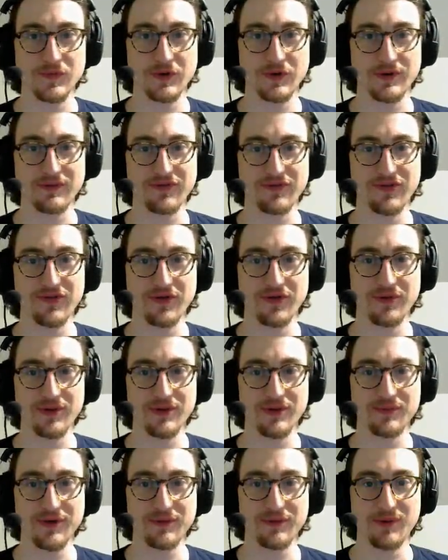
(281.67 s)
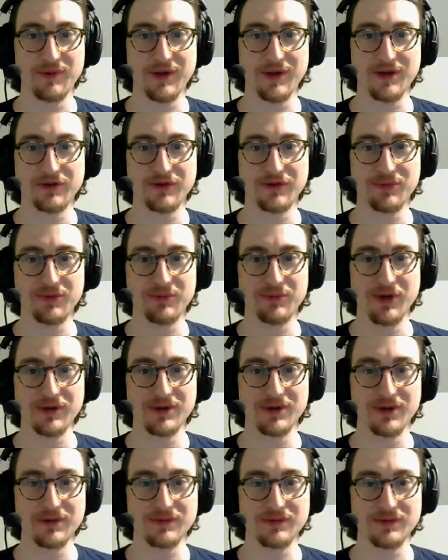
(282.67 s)
Let's see, he's all the way up there. Maybe I can grip the monk
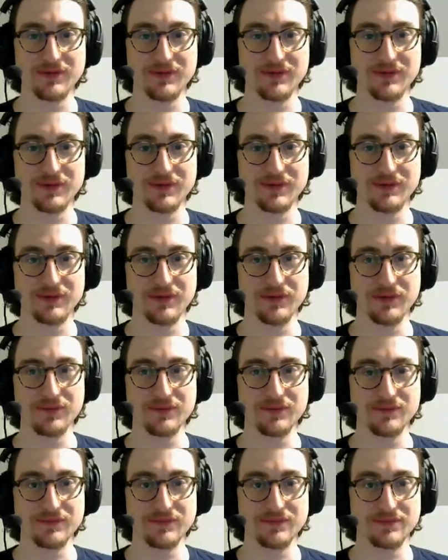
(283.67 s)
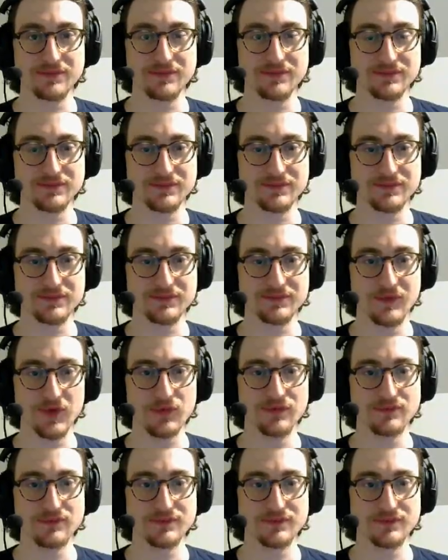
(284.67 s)
down? Nope. Nope.